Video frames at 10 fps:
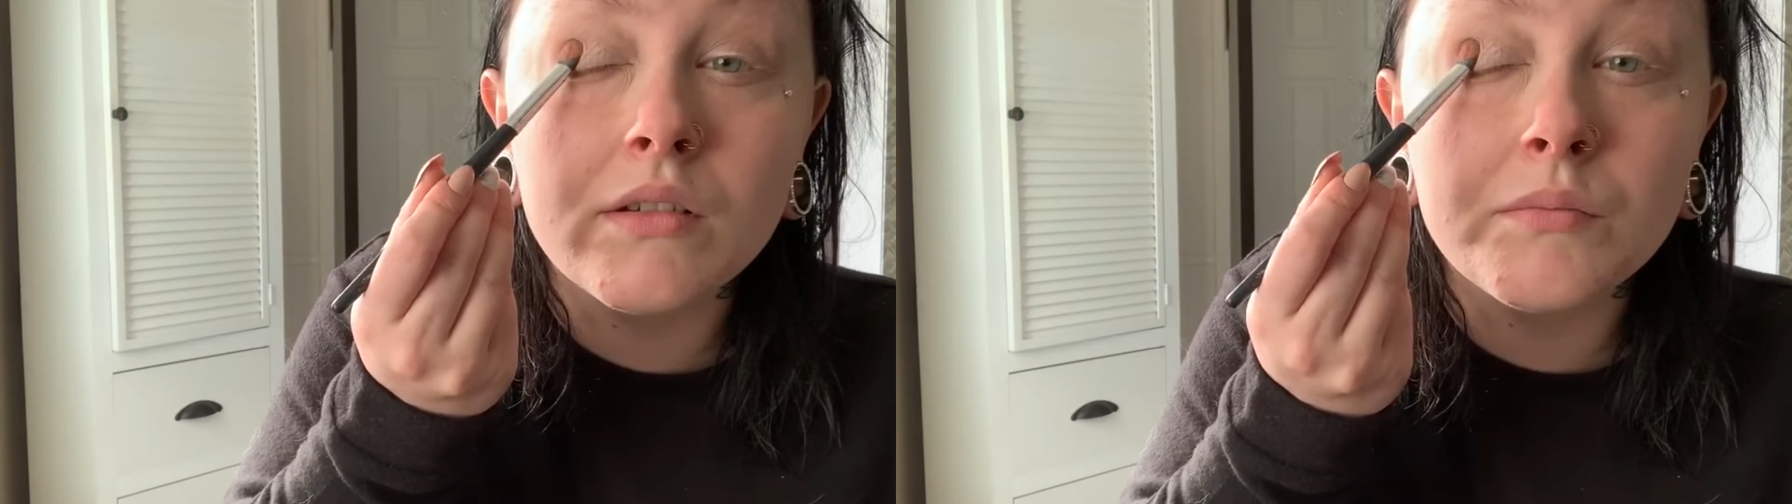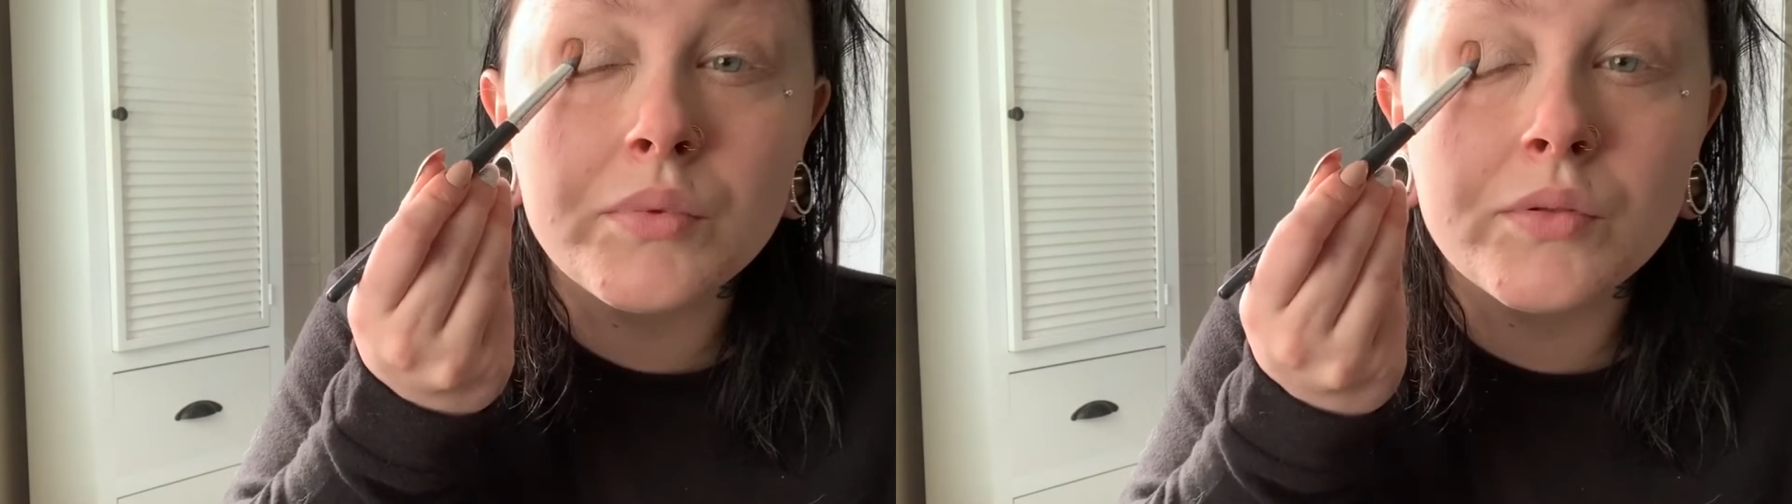
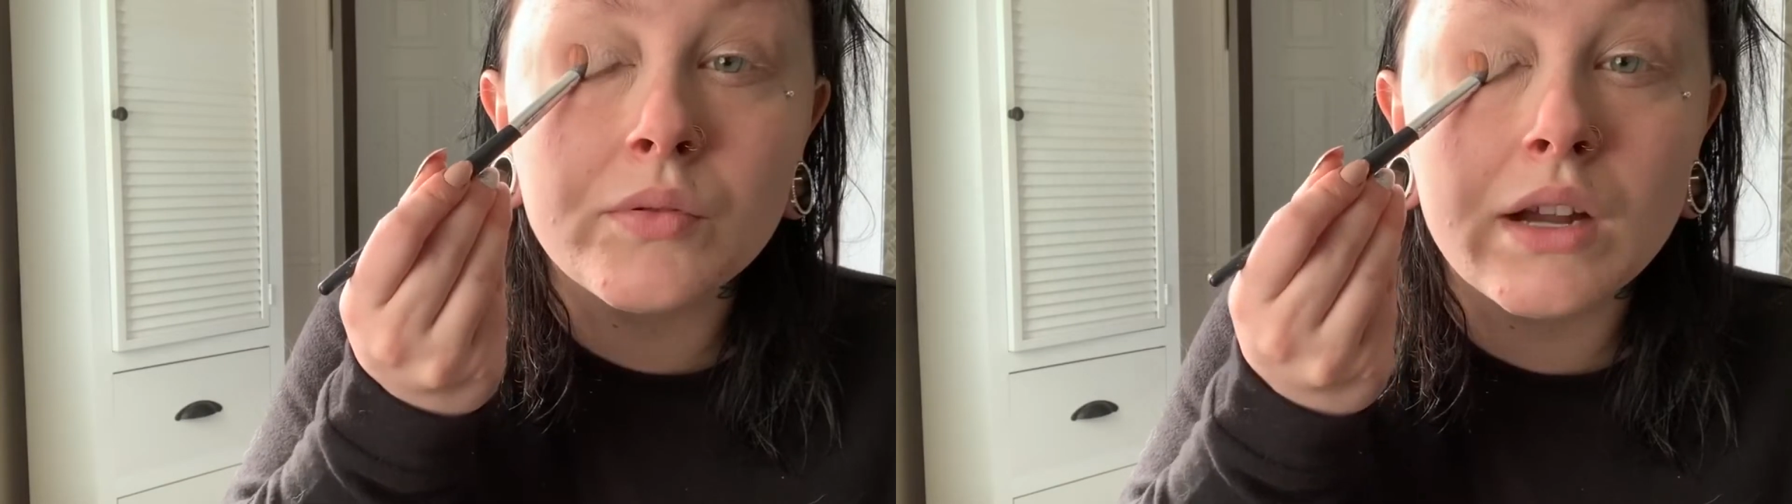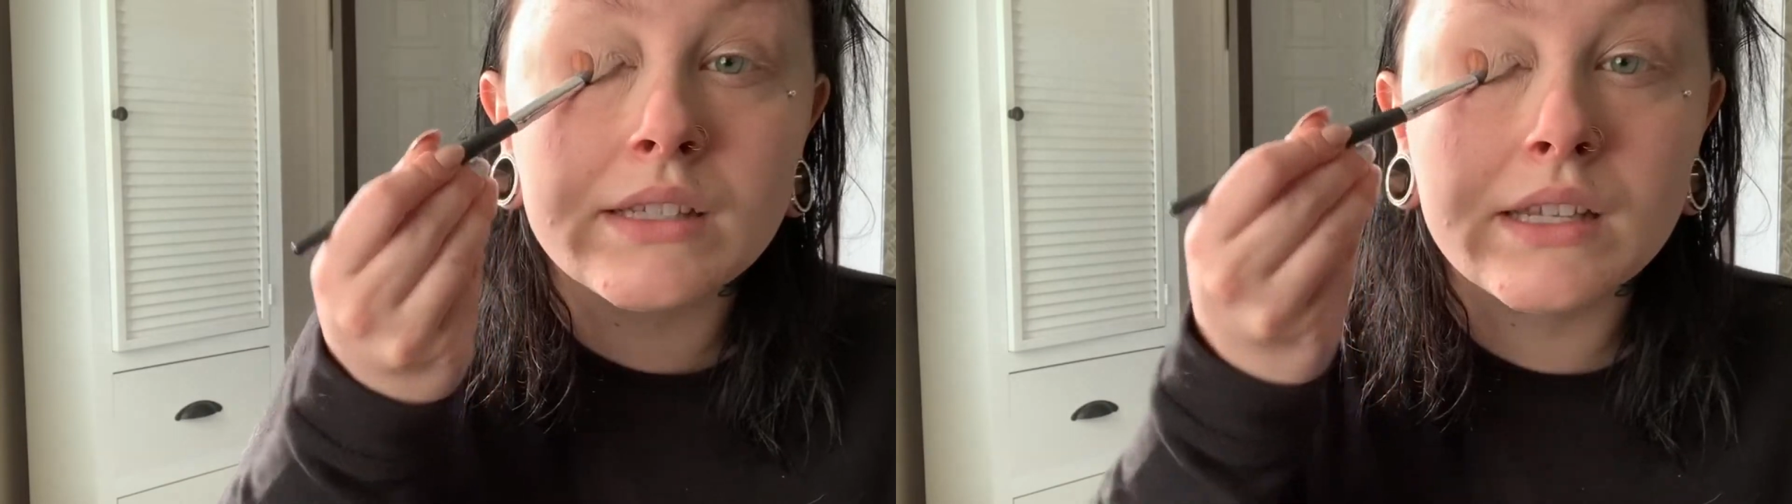
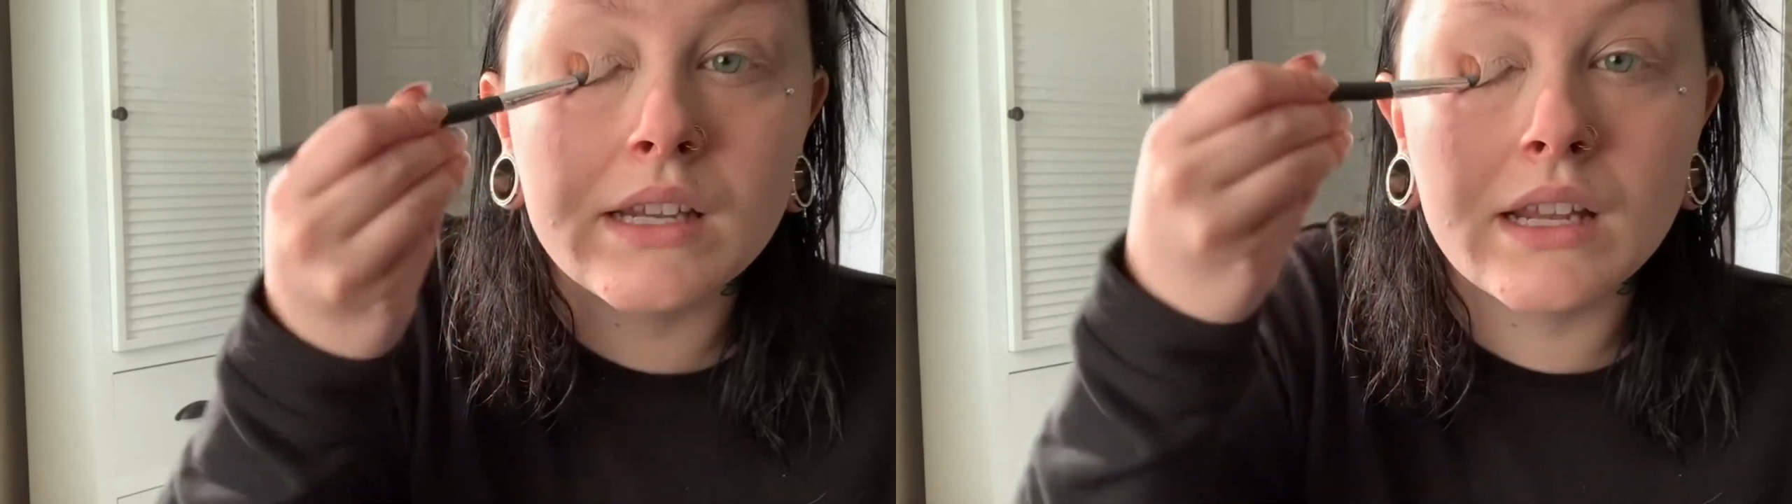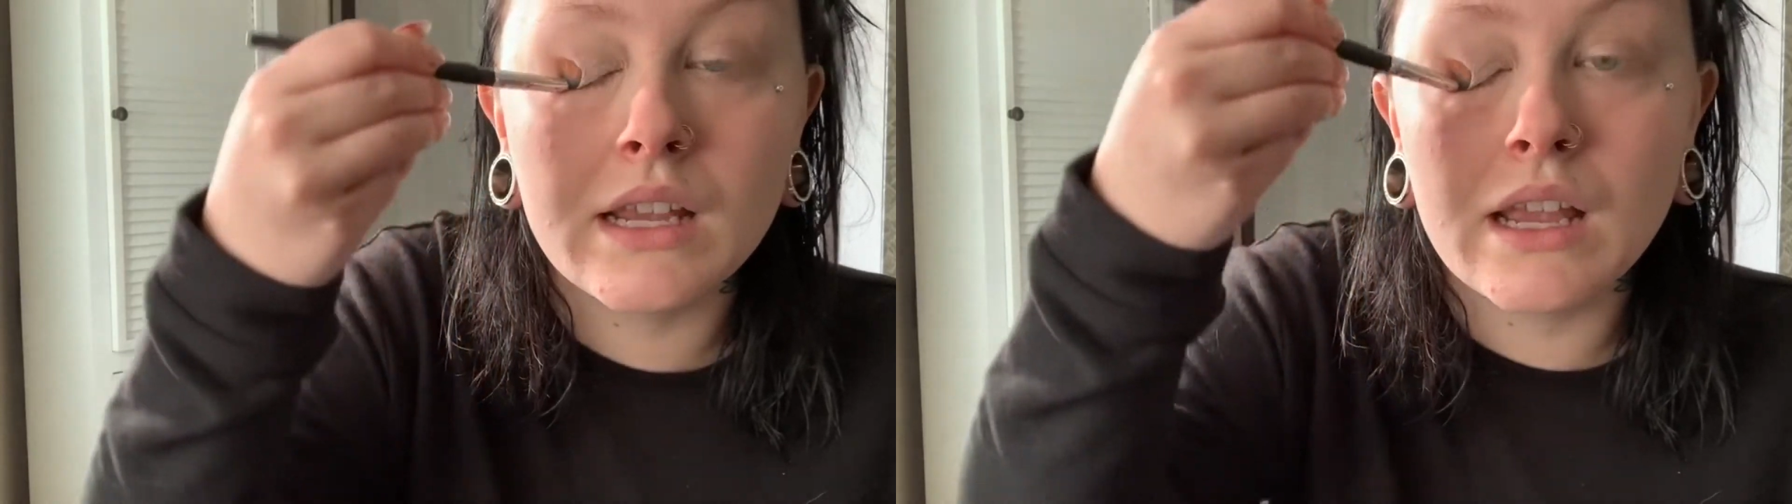press it